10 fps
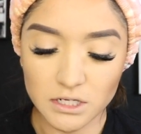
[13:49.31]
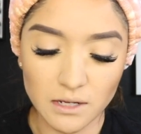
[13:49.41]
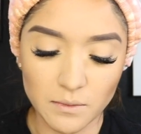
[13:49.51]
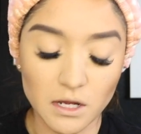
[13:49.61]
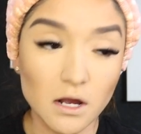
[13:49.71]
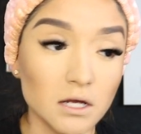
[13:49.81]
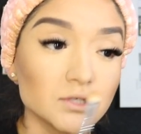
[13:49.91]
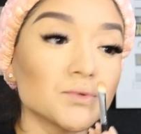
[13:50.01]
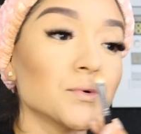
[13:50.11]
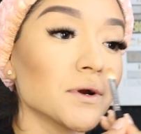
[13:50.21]
and I'm gonna
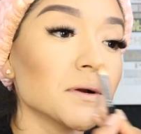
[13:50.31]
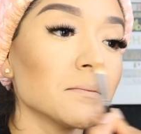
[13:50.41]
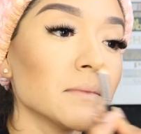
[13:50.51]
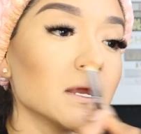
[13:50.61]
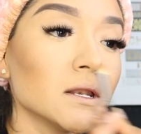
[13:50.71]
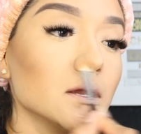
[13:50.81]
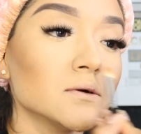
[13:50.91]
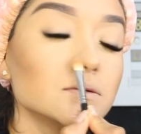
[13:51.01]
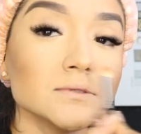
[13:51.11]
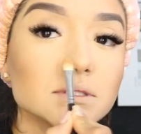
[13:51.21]
contour my
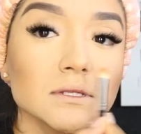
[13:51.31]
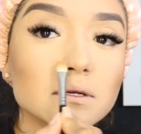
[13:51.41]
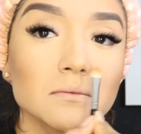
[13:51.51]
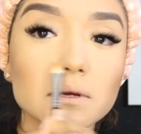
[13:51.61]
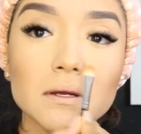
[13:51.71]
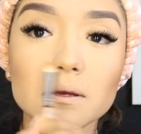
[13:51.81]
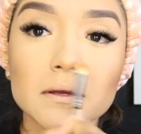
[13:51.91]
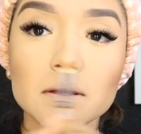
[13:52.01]
nose a little bit.